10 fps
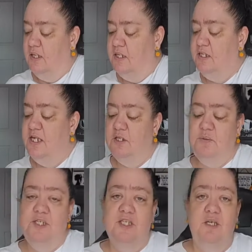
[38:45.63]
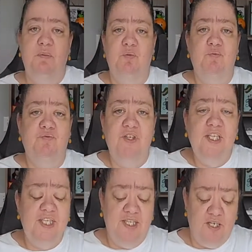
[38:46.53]
This next one is going to be
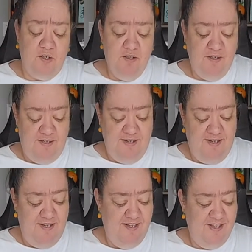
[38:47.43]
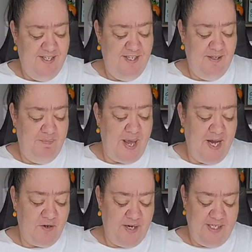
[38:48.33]
really little. This is
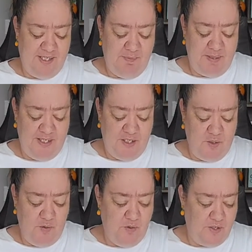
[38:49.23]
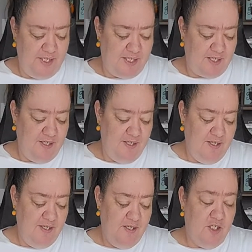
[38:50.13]
Bat Crazy by Stony
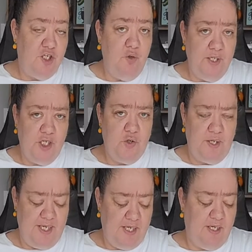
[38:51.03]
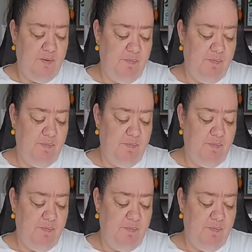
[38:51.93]
Creek.